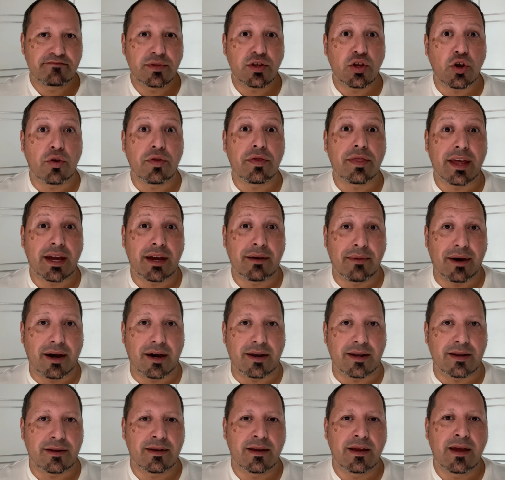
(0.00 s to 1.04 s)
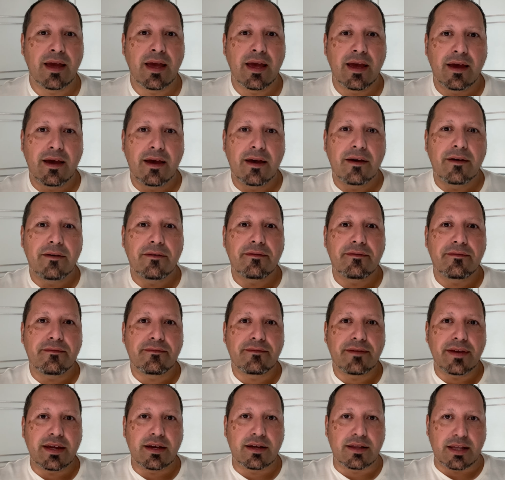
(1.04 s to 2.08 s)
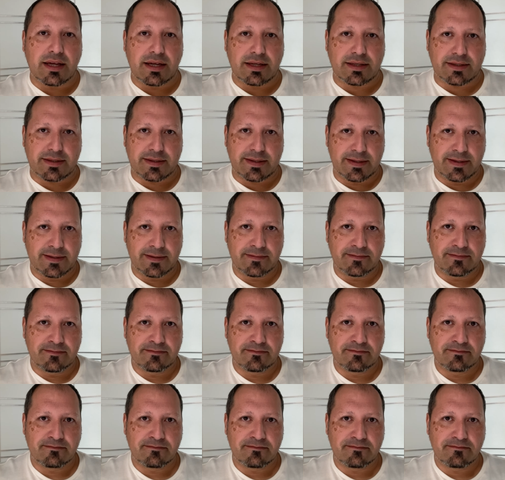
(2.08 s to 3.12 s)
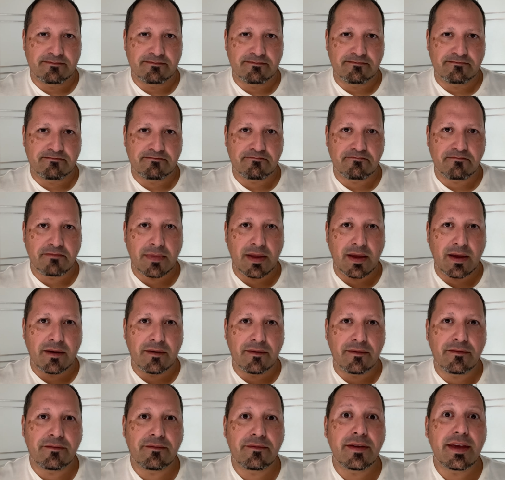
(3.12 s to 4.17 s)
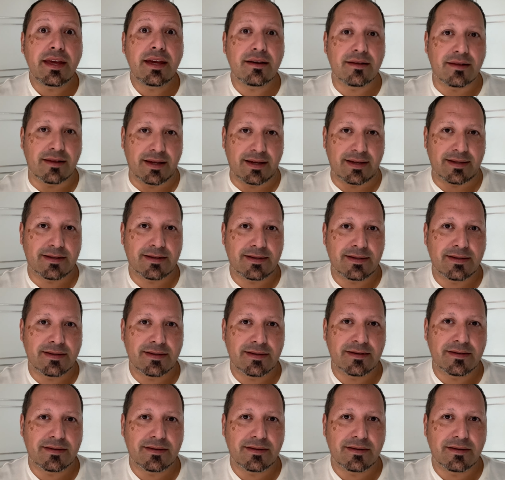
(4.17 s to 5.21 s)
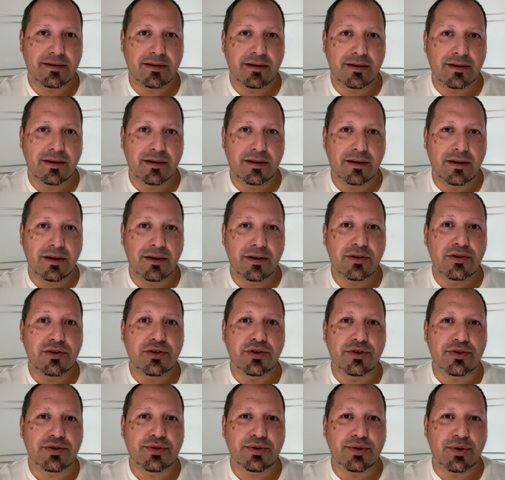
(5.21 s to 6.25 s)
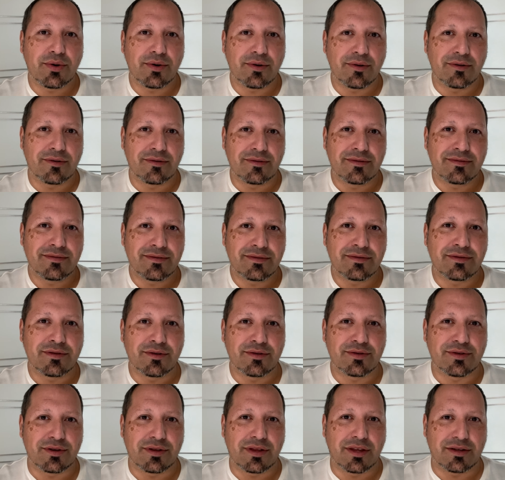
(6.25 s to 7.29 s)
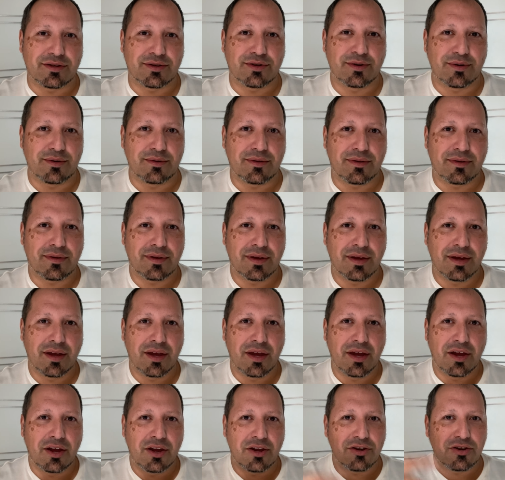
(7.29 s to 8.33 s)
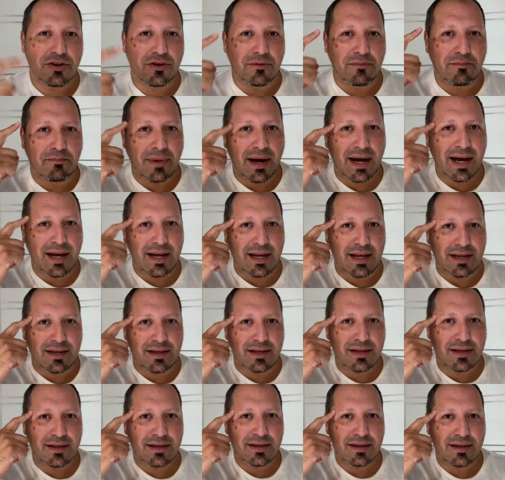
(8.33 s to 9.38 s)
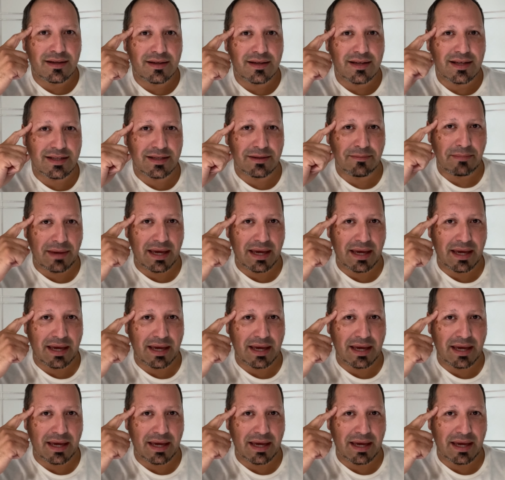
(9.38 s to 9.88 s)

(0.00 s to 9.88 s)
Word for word: don't think about it. Feel it. Feel it. Your soul knows you're the truth. Your mind is a